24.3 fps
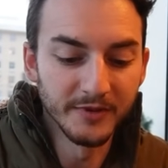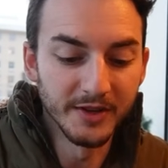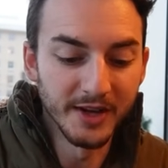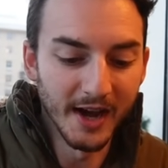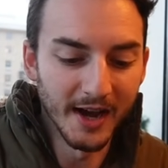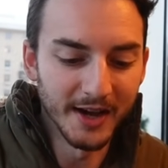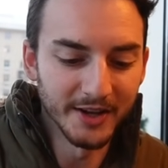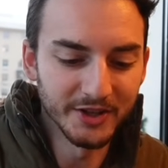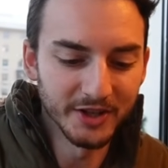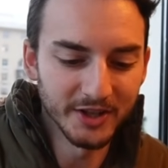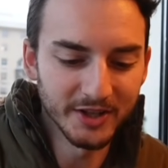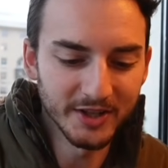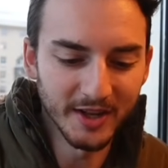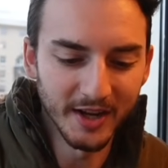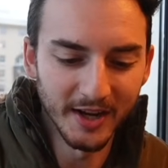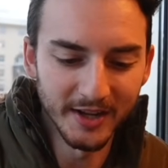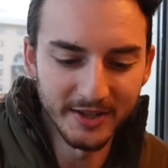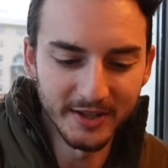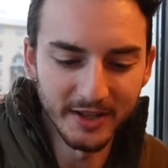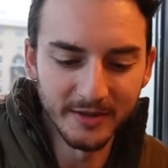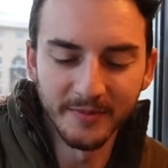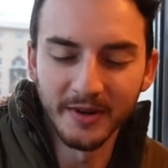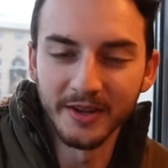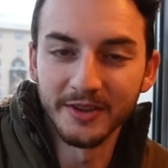Yeah, I just got
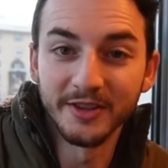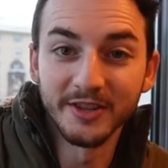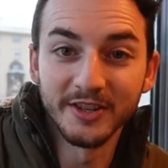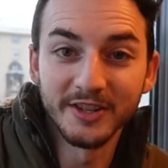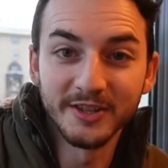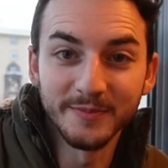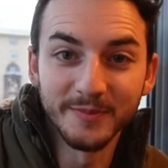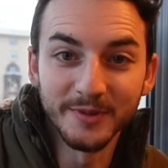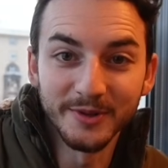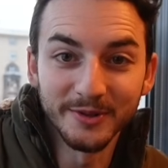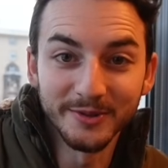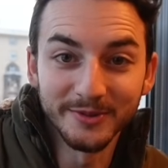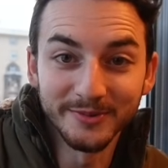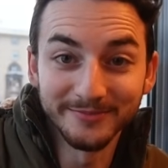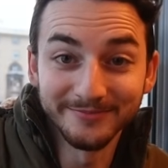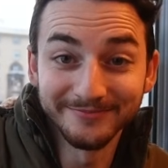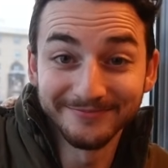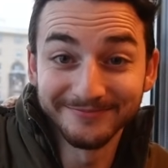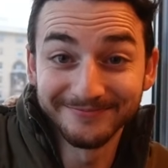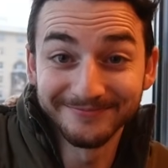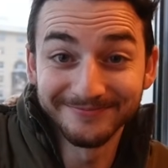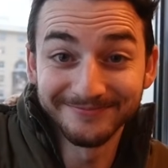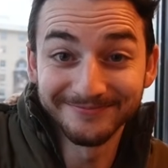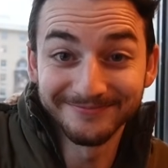some on this spoon.
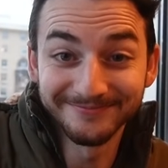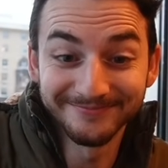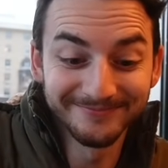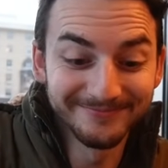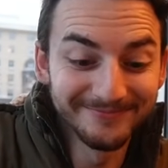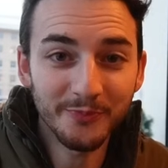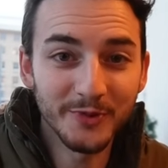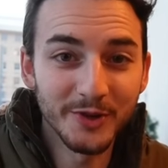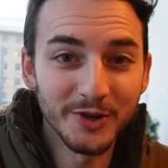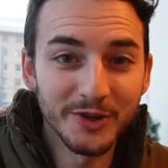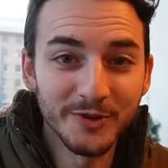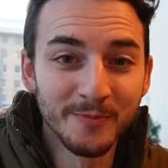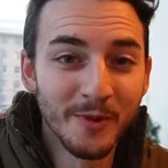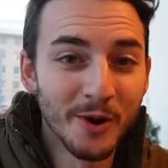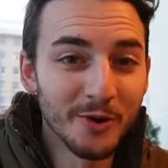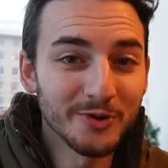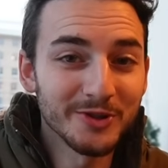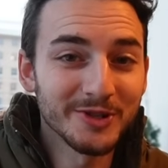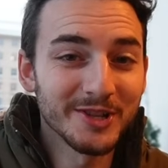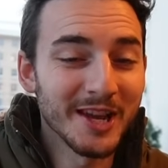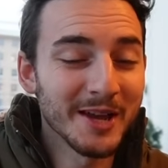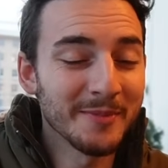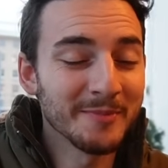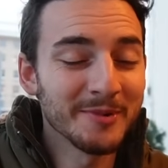The smoked
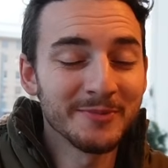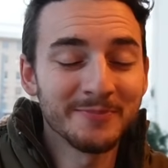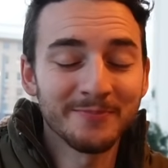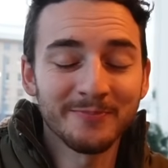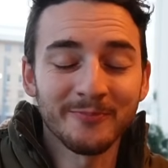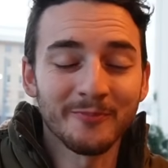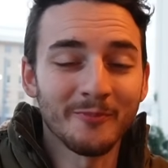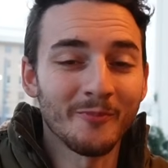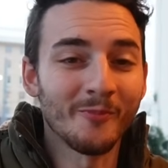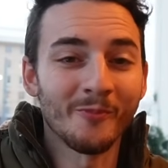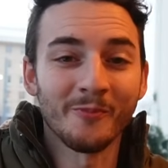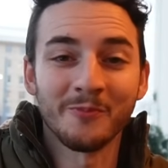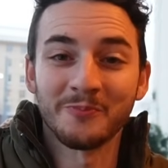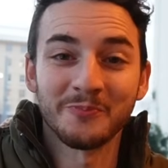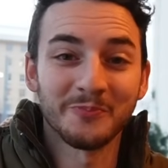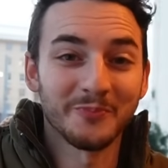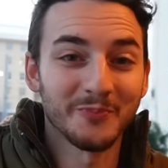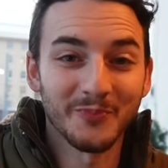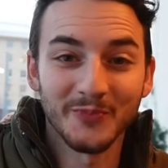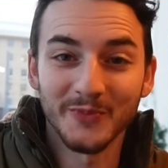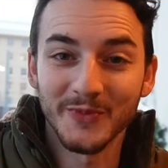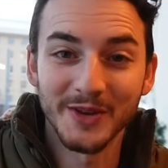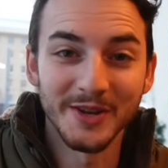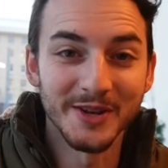salmon mm,
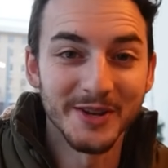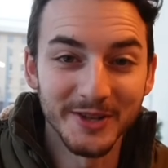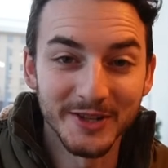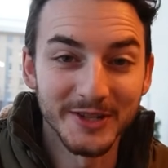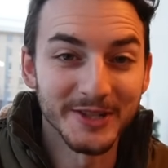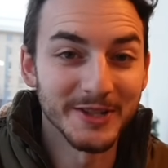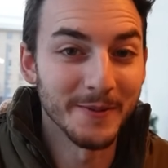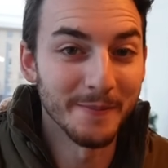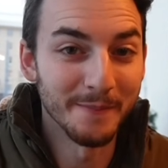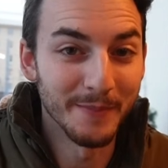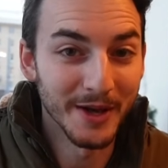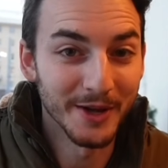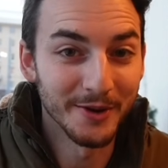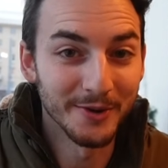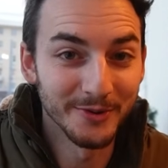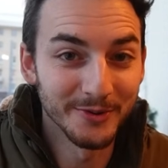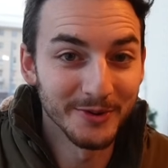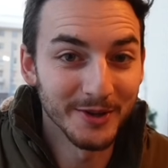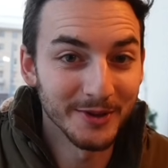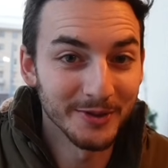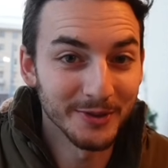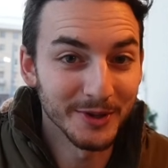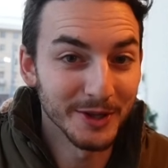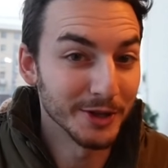is better
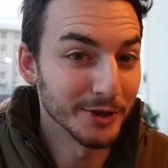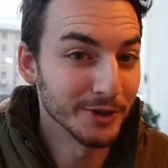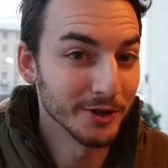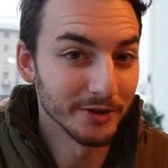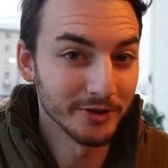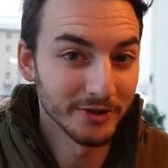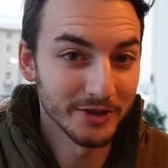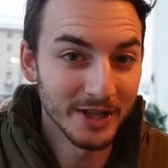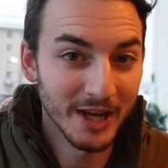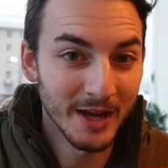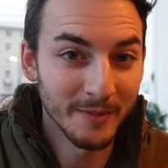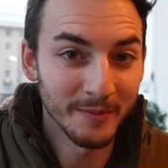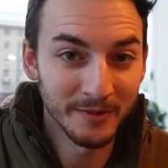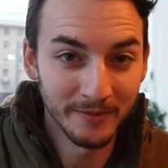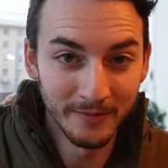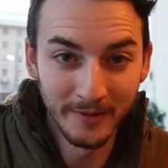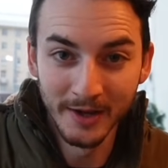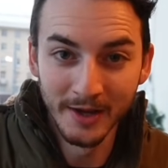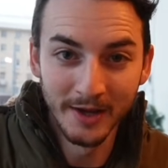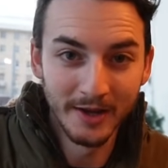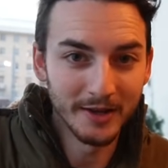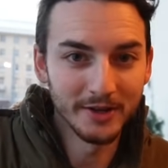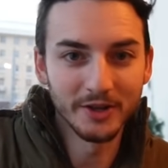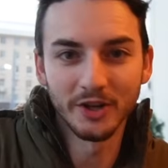than the cooked salmon,
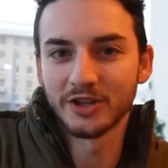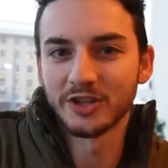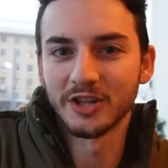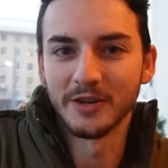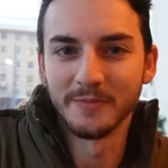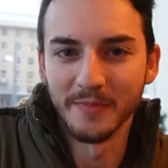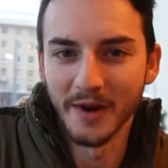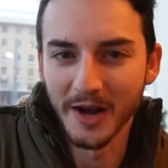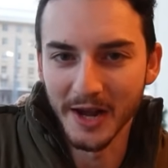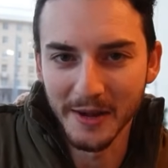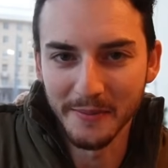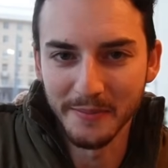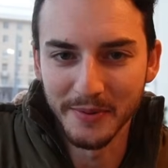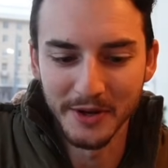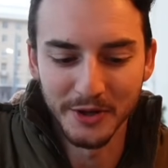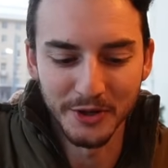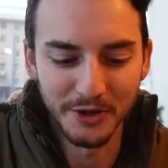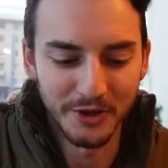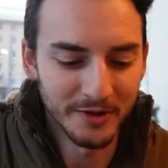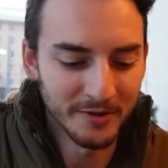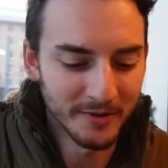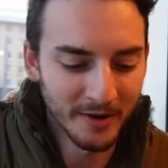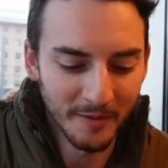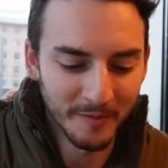just in my
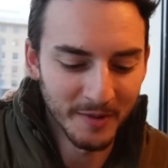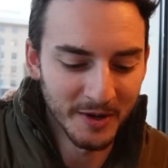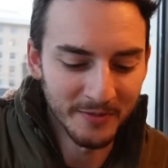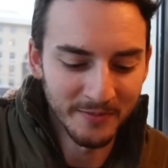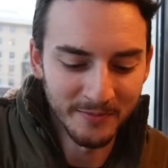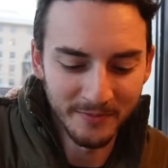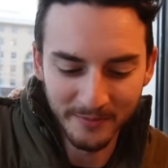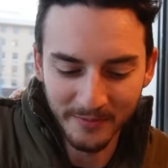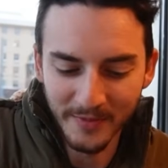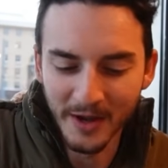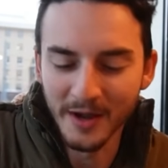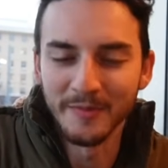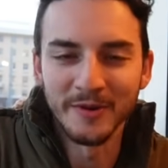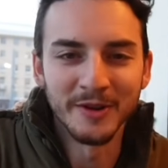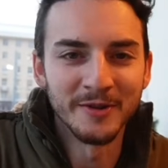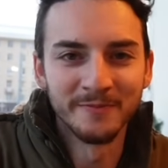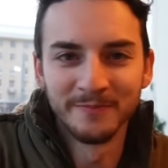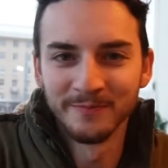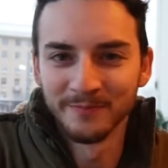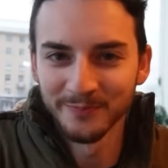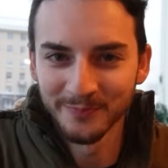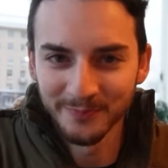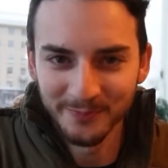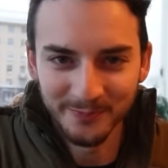opinion. I mean, maybe
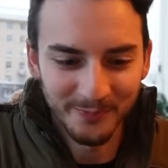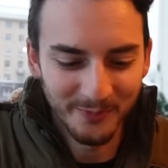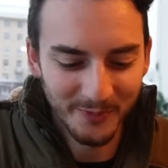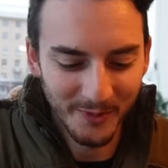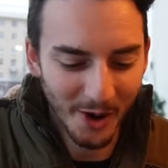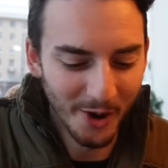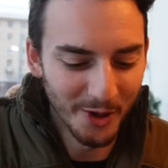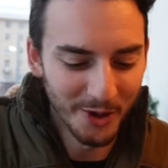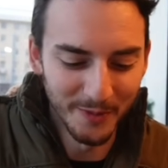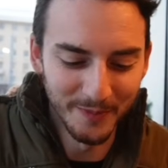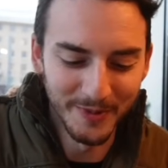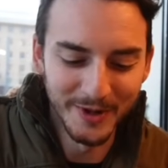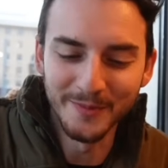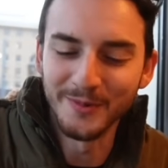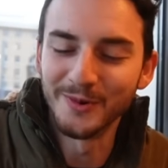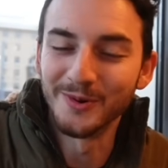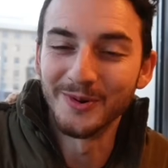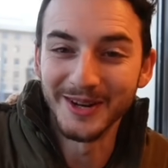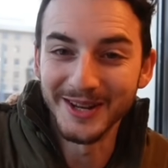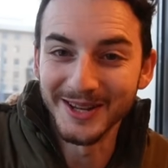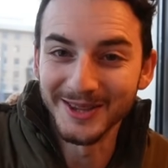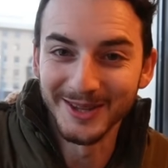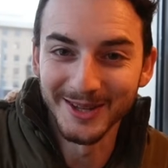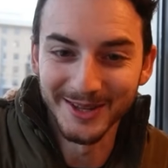other people
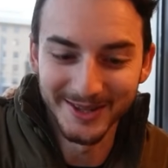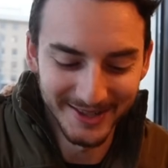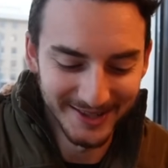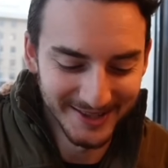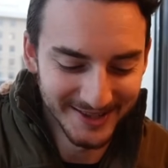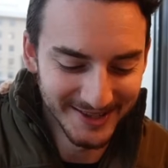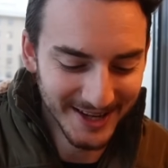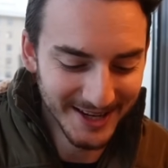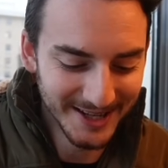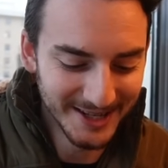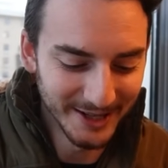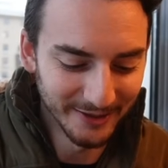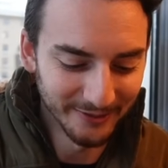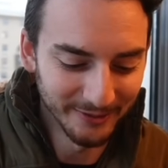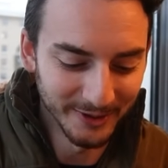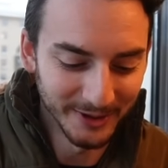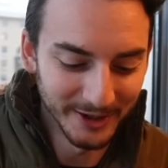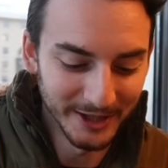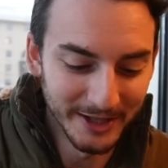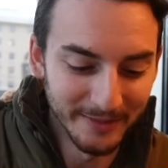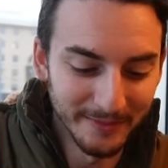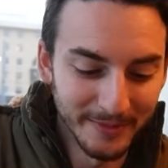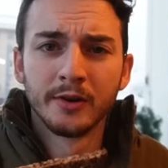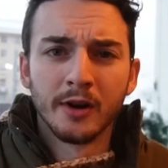would eat this and say
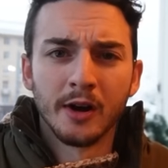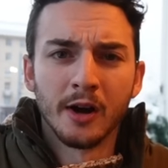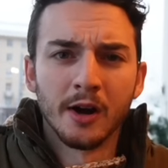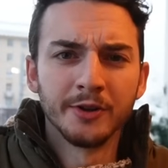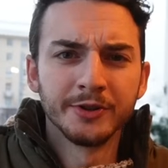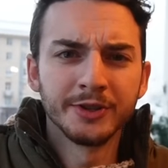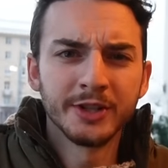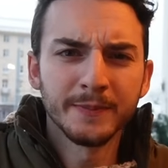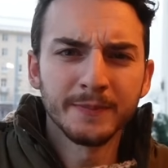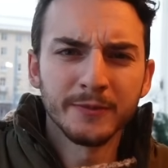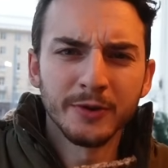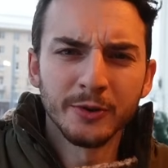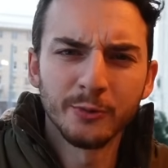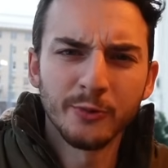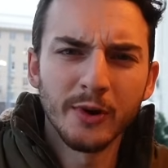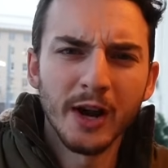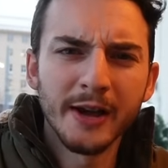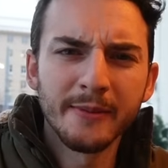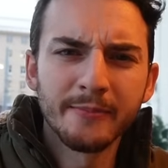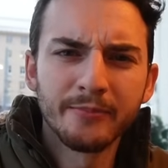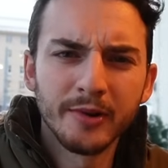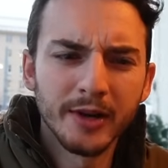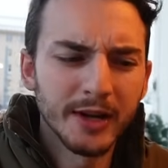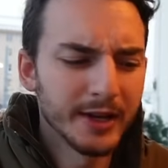differently. I'll dip the
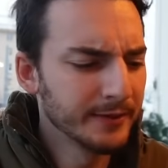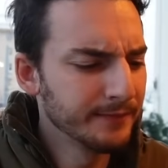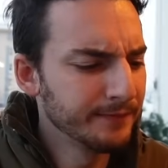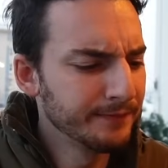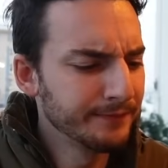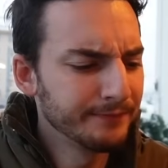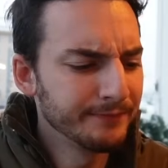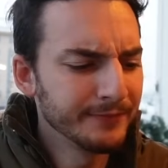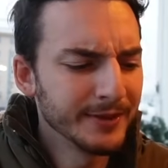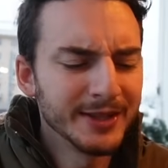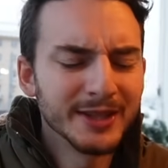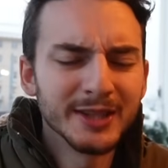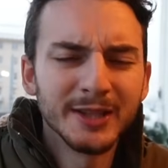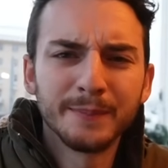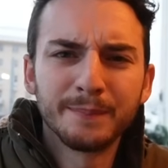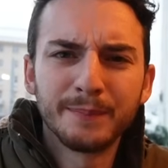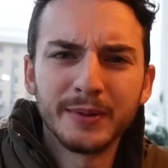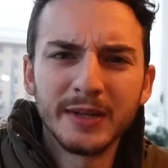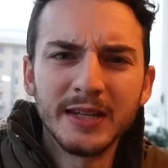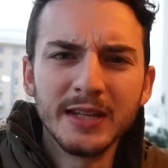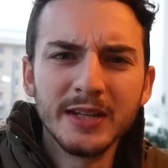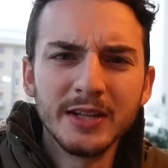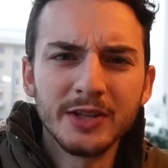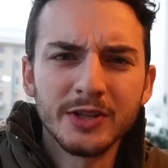rye bread in the
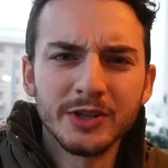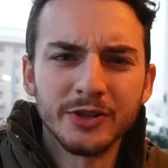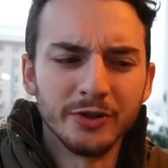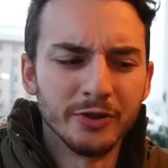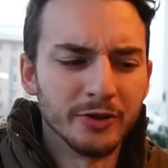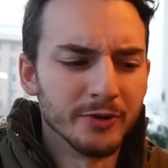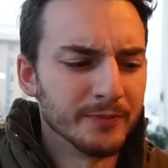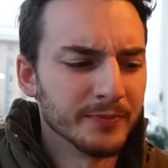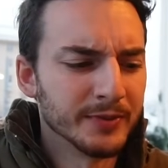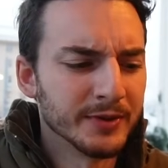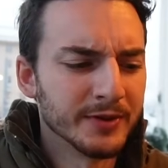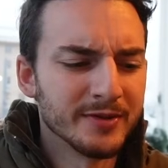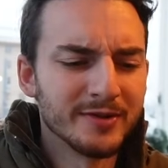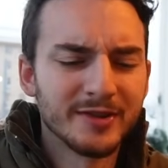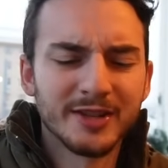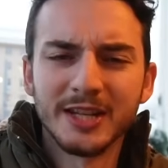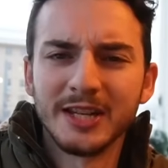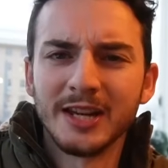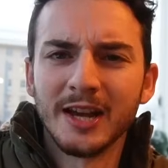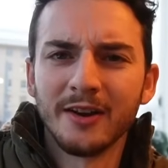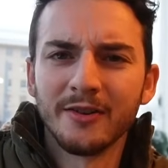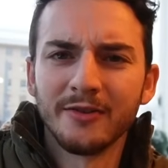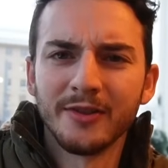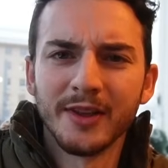pea soup and
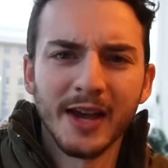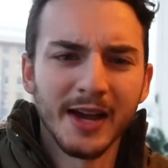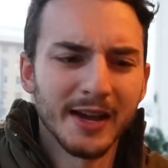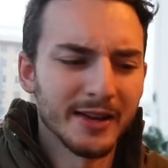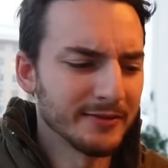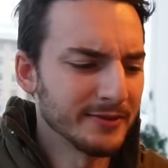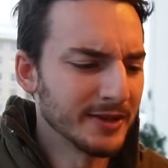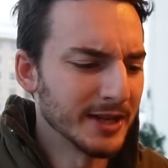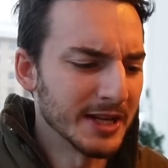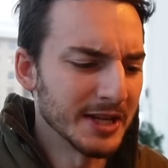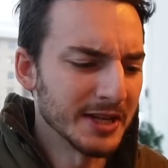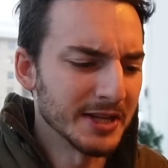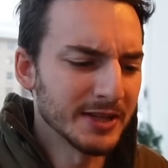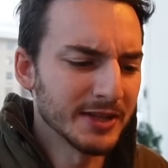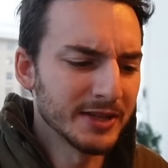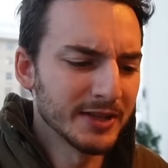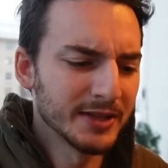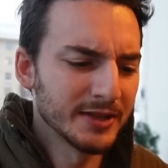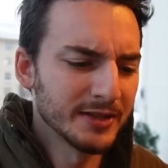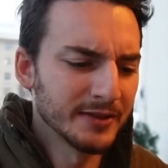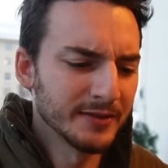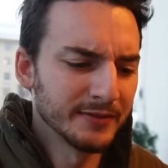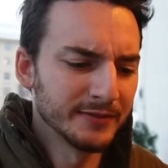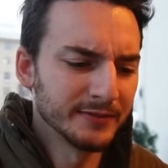see how that
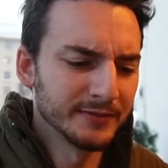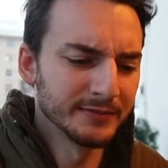tastes.